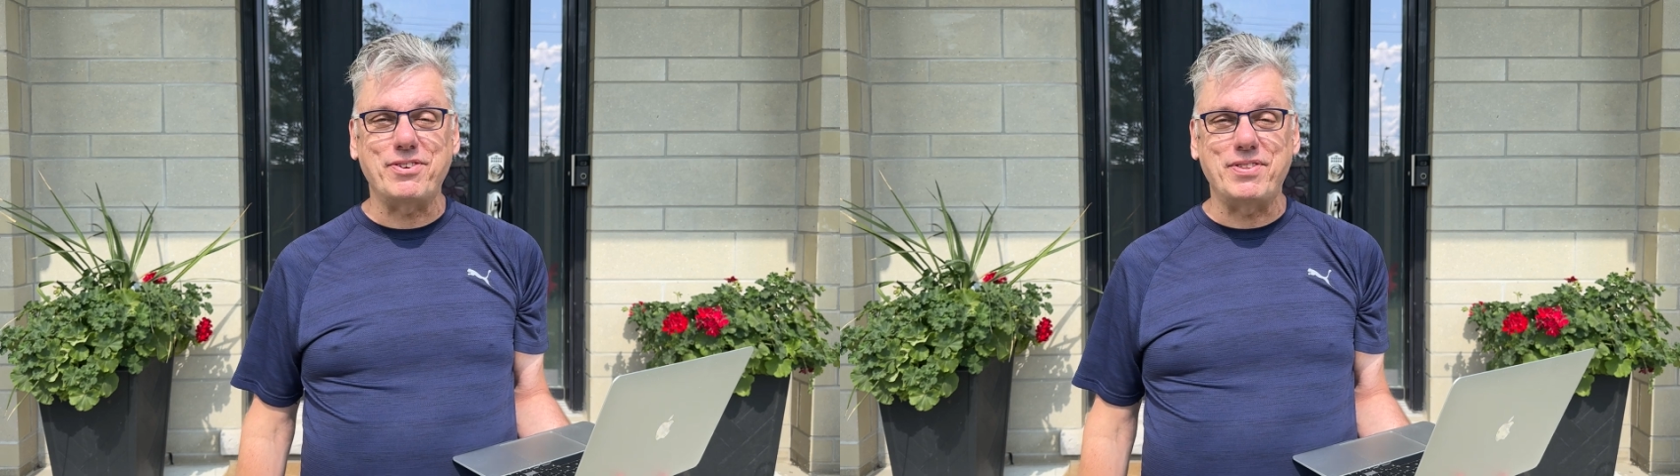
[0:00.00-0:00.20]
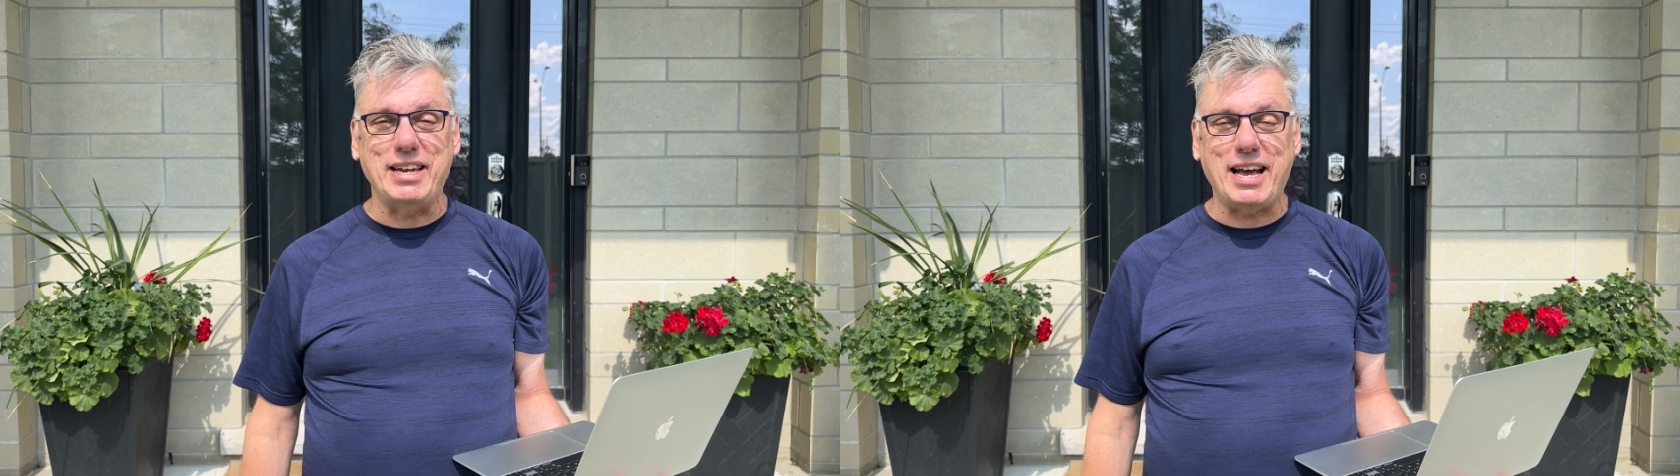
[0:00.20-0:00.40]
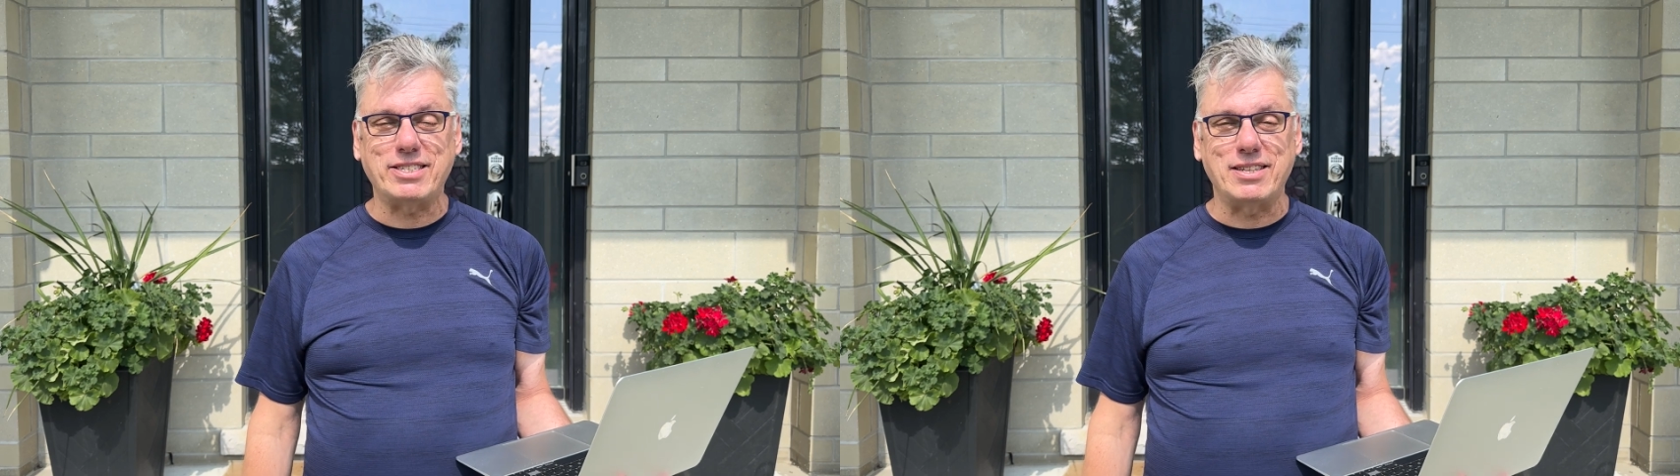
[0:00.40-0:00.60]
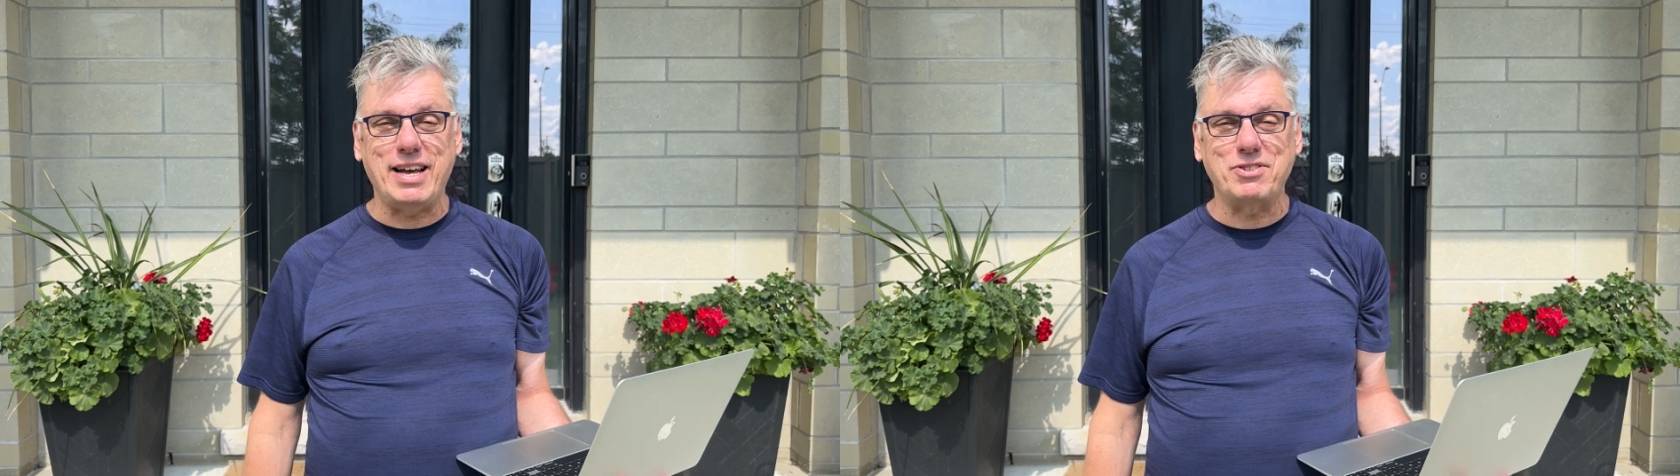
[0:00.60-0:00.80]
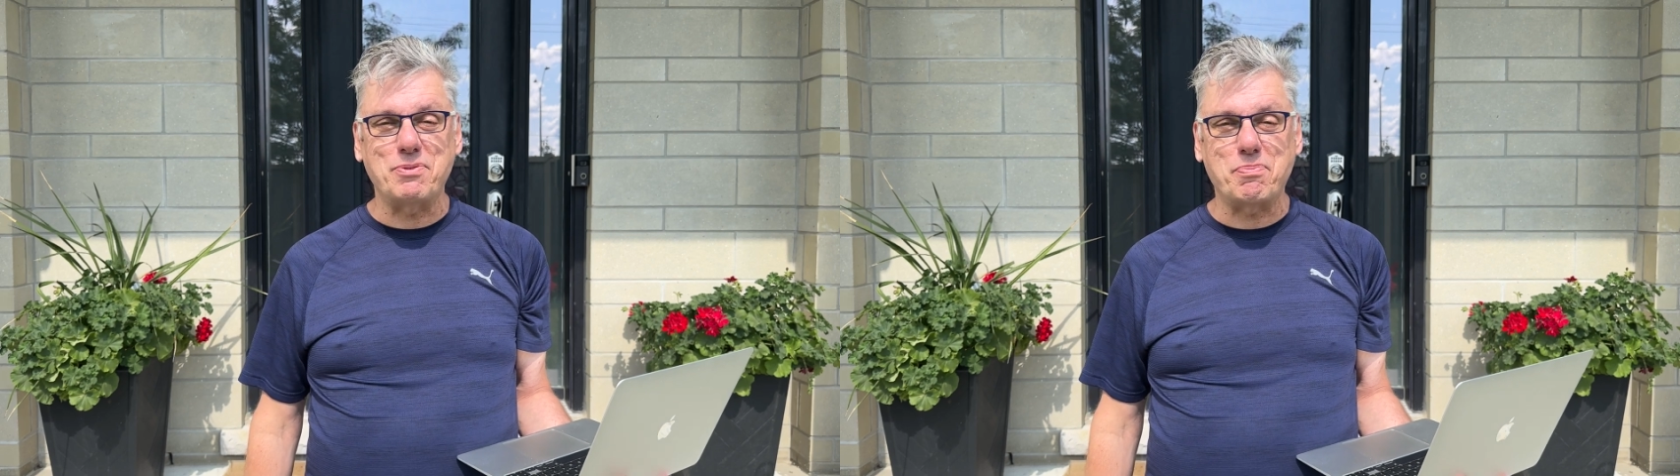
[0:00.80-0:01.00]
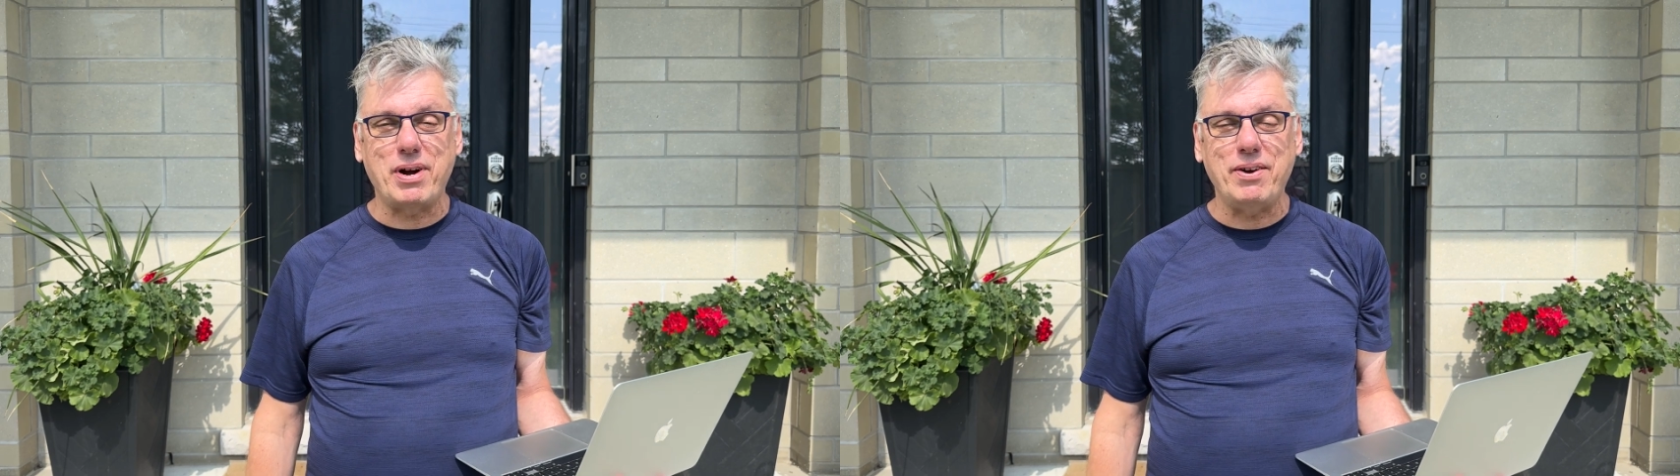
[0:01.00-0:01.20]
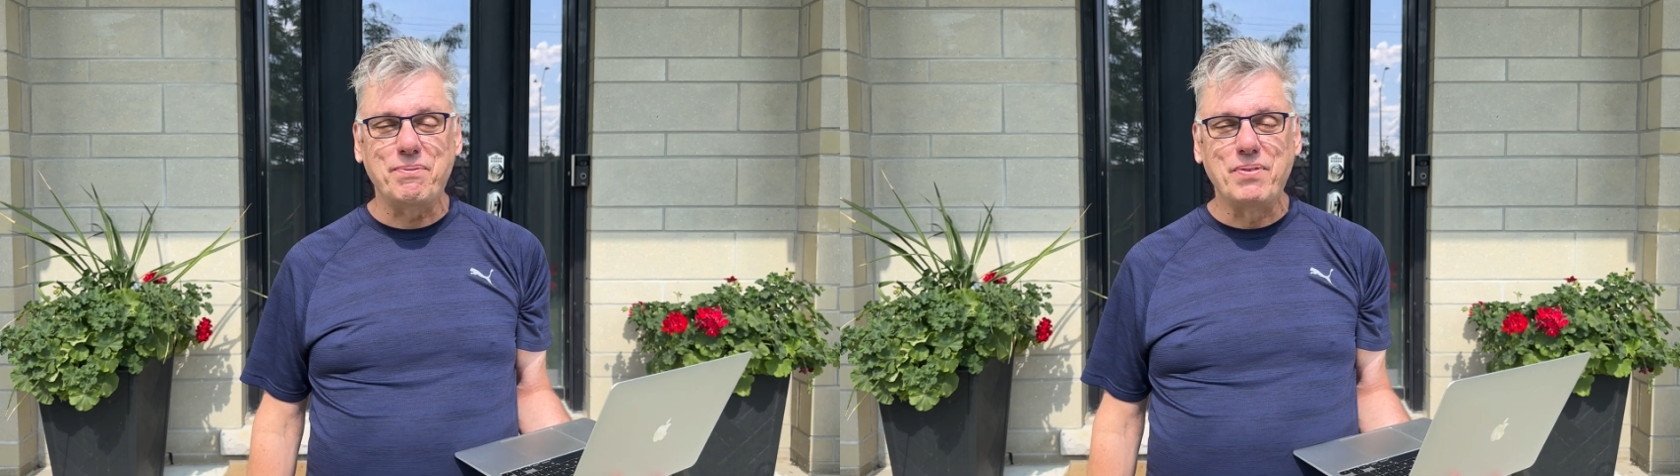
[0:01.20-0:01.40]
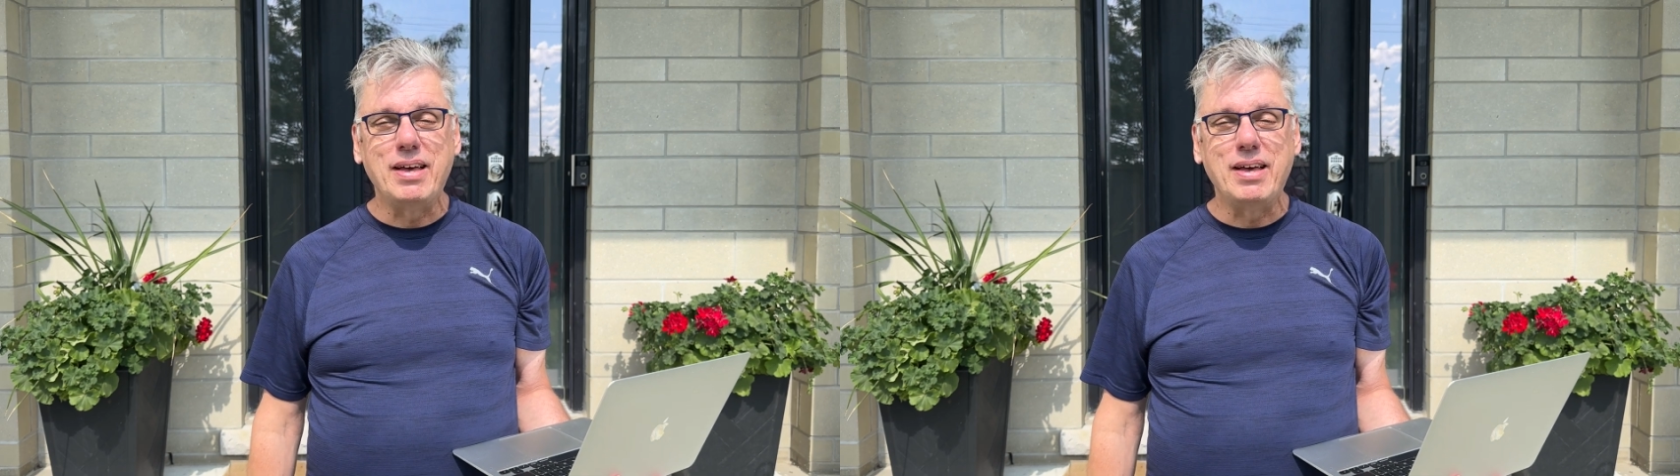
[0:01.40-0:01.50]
of the National House of Prayer.